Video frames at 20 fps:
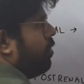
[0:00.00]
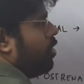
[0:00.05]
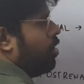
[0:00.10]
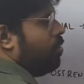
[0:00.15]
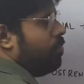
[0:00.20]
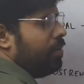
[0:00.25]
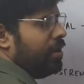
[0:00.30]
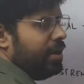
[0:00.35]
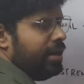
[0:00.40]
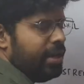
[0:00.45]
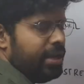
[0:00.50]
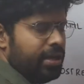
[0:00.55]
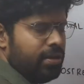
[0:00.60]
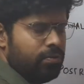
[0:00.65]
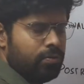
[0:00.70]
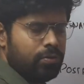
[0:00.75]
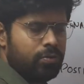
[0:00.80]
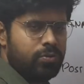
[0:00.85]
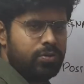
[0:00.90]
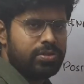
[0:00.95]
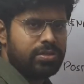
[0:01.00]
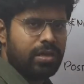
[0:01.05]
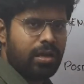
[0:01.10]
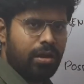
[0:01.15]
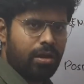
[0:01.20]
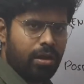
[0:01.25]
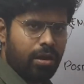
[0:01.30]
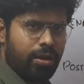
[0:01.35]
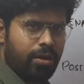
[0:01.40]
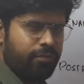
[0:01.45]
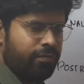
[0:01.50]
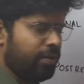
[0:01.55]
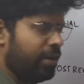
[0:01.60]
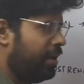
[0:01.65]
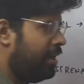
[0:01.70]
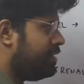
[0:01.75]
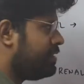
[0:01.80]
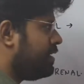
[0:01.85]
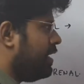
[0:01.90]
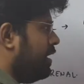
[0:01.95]
predominantly includes a lot of
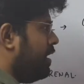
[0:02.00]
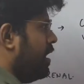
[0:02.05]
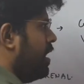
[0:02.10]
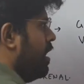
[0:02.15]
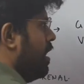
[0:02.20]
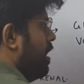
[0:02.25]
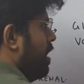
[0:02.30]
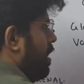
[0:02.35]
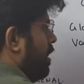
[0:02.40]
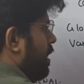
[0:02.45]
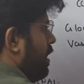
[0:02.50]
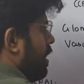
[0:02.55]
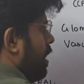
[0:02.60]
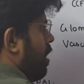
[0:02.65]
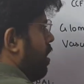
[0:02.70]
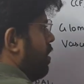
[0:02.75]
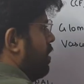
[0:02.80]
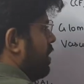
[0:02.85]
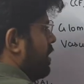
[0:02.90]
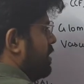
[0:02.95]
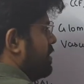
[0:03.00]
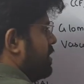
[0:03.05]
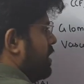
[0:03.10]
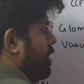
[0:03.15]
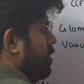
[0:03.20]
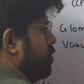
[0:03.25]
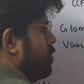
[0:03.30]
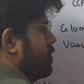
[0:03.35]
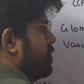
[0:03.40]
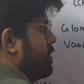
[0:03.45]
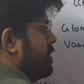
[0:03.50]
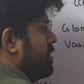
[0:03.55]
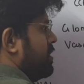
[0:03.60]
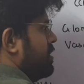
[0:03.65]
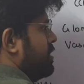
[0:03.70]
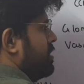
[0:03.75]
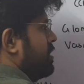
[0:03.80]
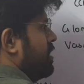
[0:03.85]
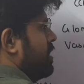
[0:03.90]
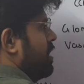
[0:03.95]
ailments like renal artery
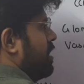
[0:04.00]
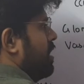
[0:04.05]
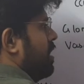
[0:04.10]
stenosis,